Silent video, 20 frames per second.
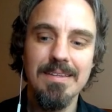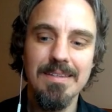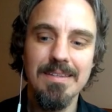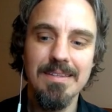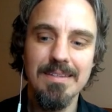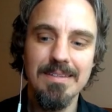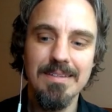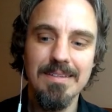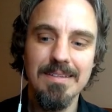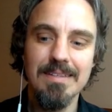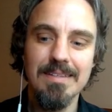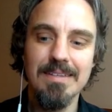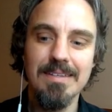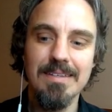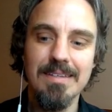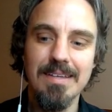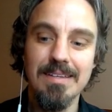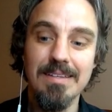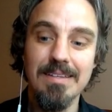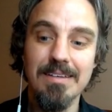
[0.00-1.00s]
that
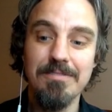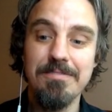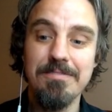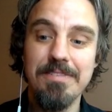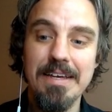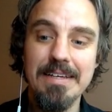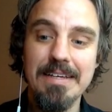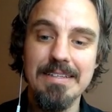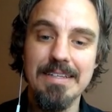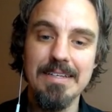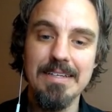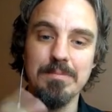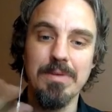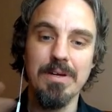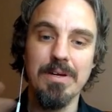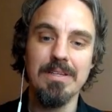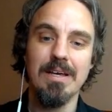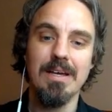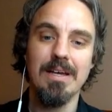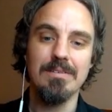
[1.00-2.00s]
the effect that it
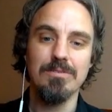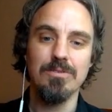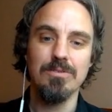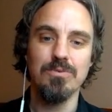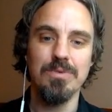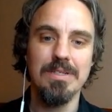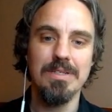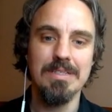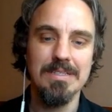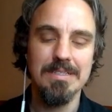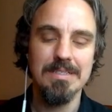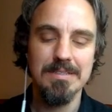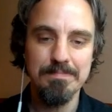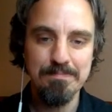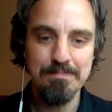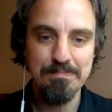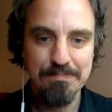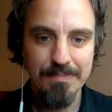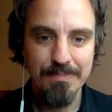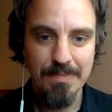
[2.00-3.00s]
might have to read this
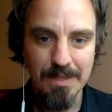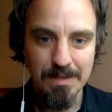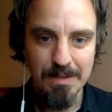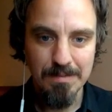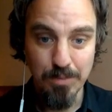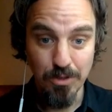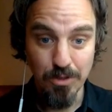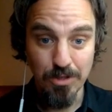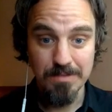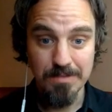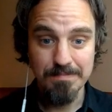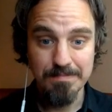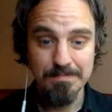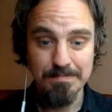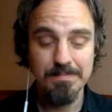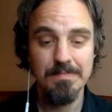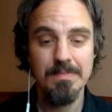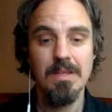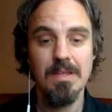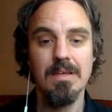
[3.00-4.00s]
book,
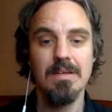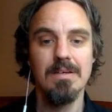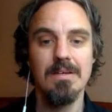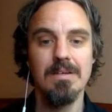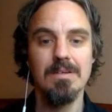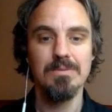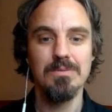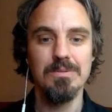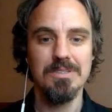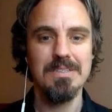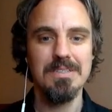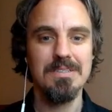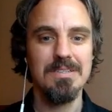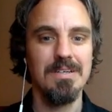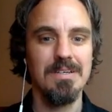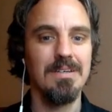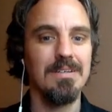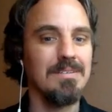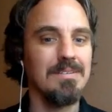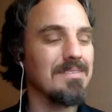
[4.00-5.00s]
which is
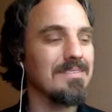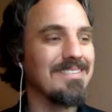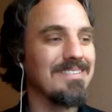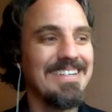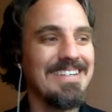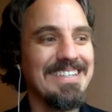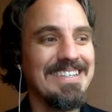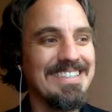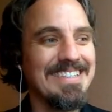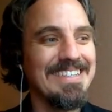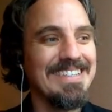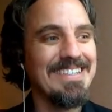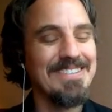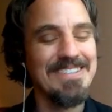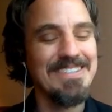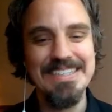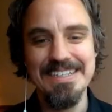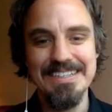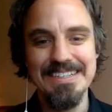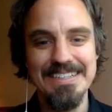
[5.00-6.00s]
it's an
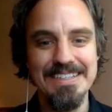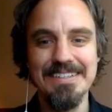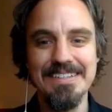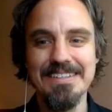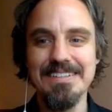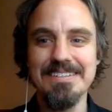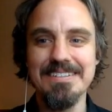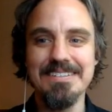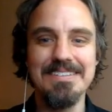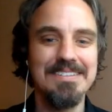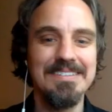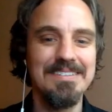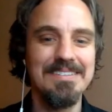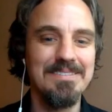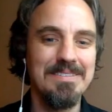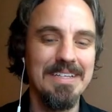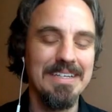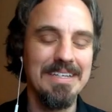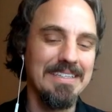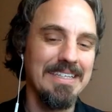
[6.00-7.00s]
interesting little
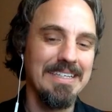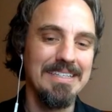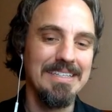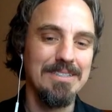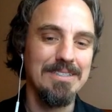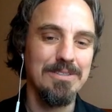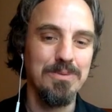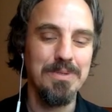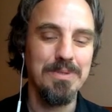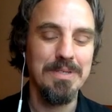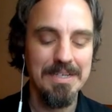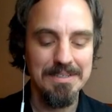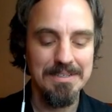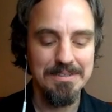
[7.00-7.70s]
technique he's doing here